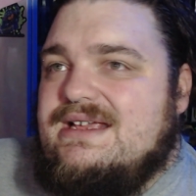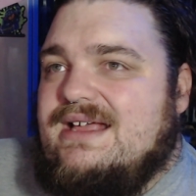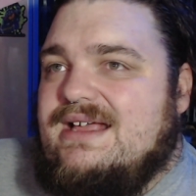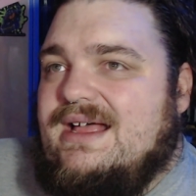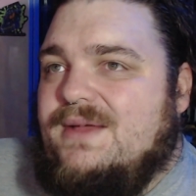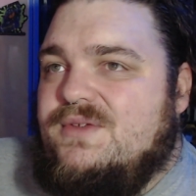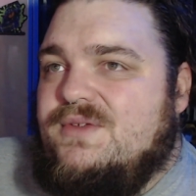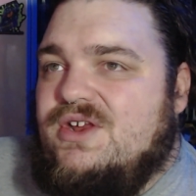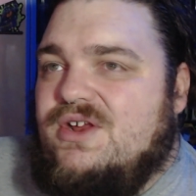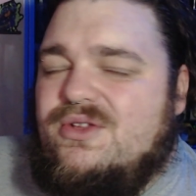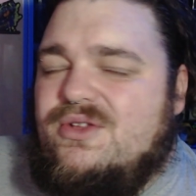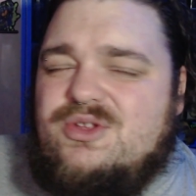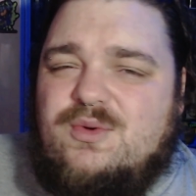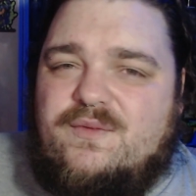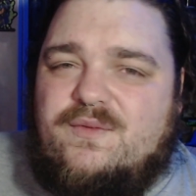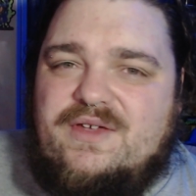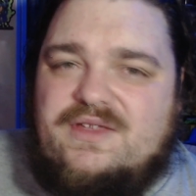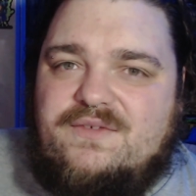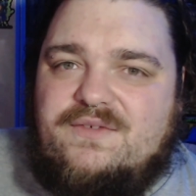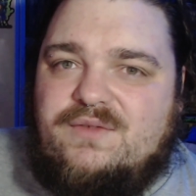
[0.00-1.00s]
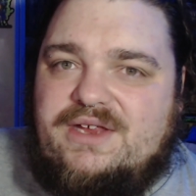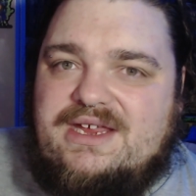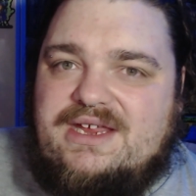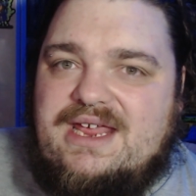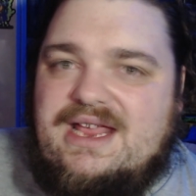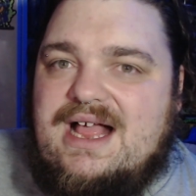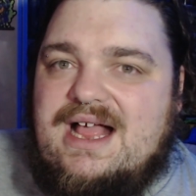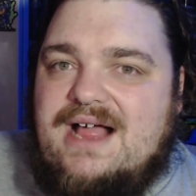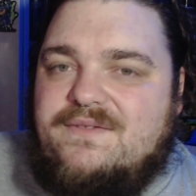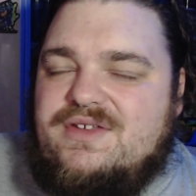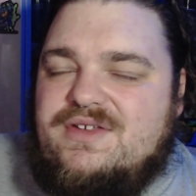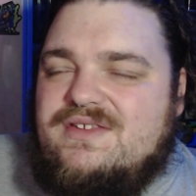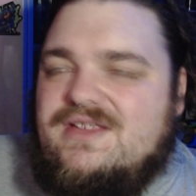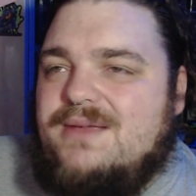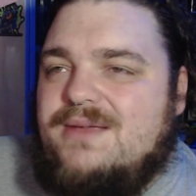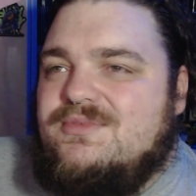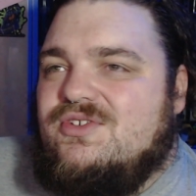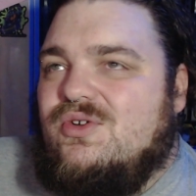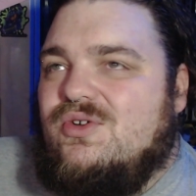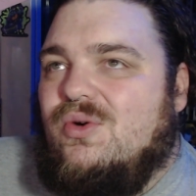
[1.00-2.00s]
You effectively kick half your
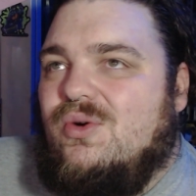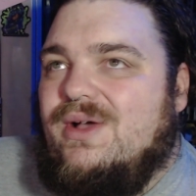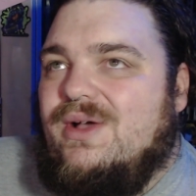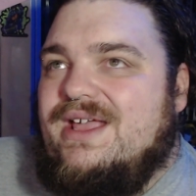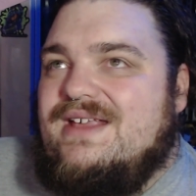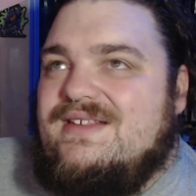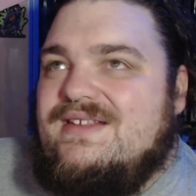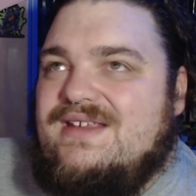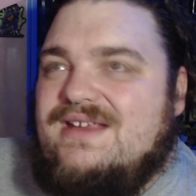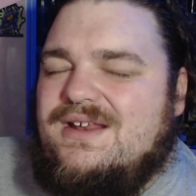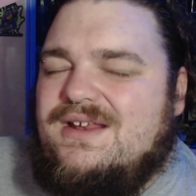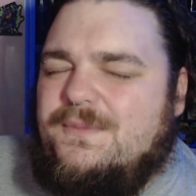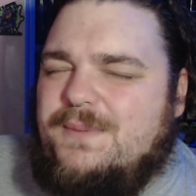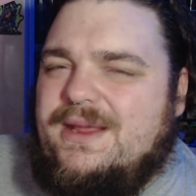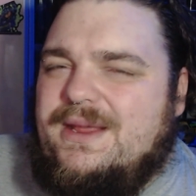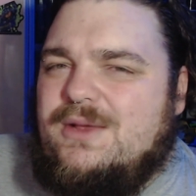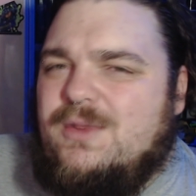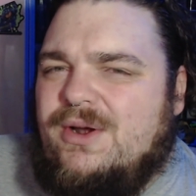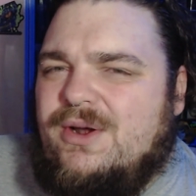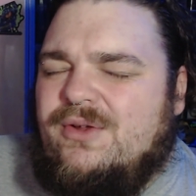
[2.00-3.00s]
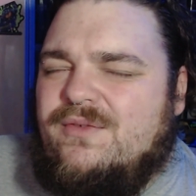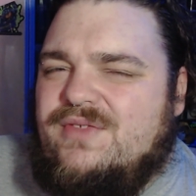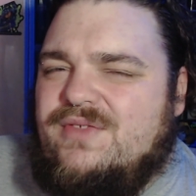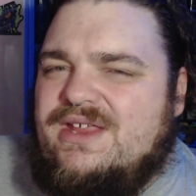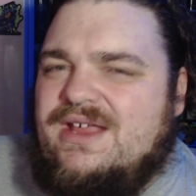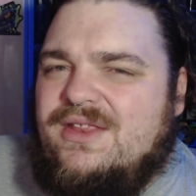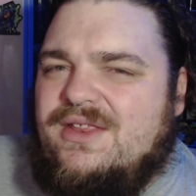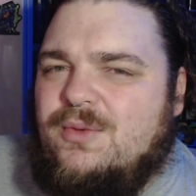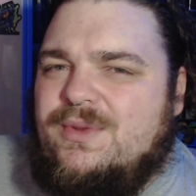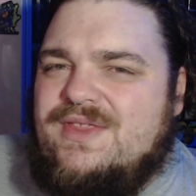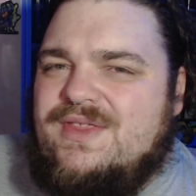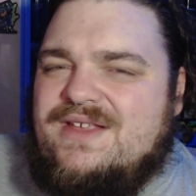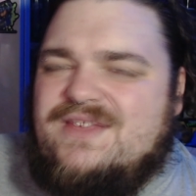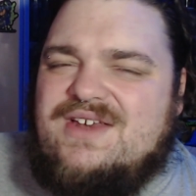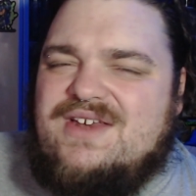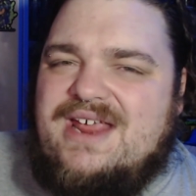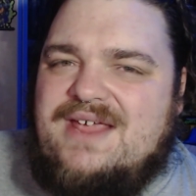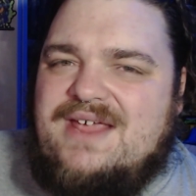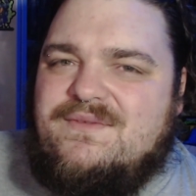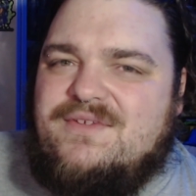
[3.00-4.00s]
team score. Easier to pick one over the other when there's
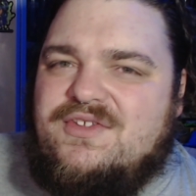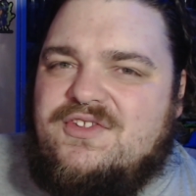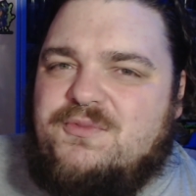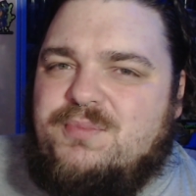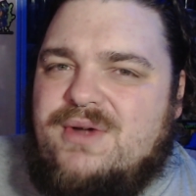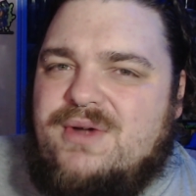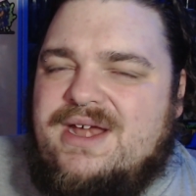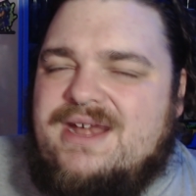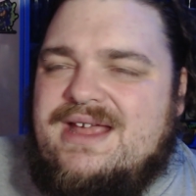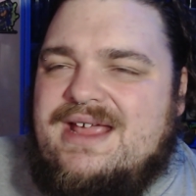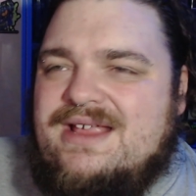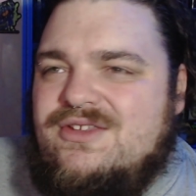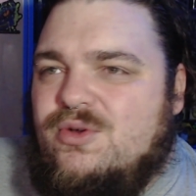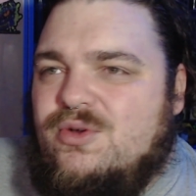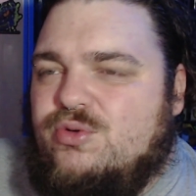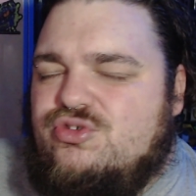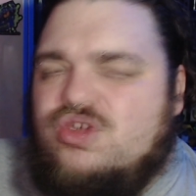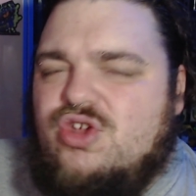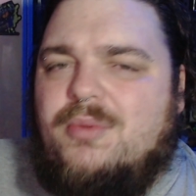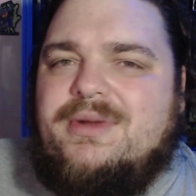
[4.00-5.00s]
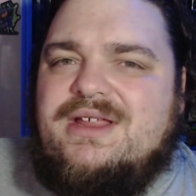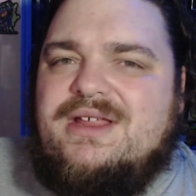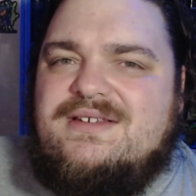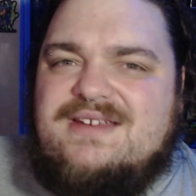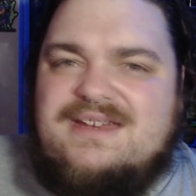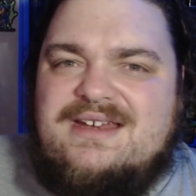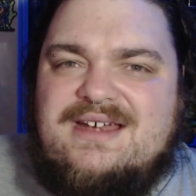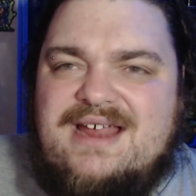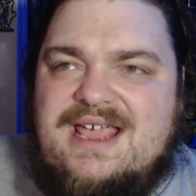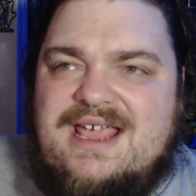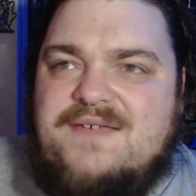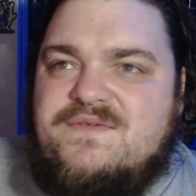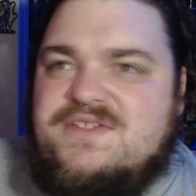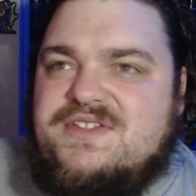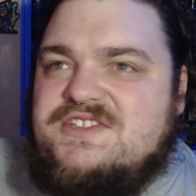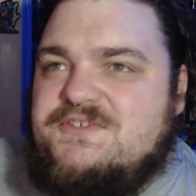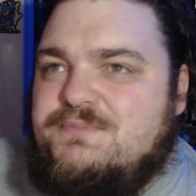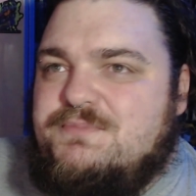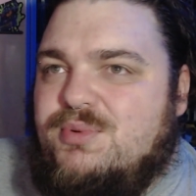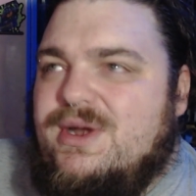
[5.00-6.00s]
an even spread and you're dominant in an even
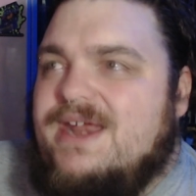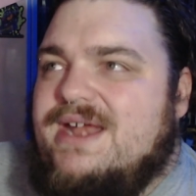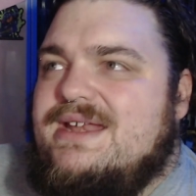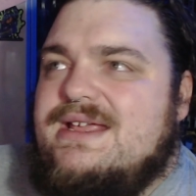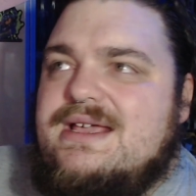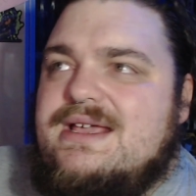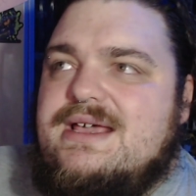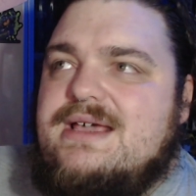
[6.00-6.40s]
spread.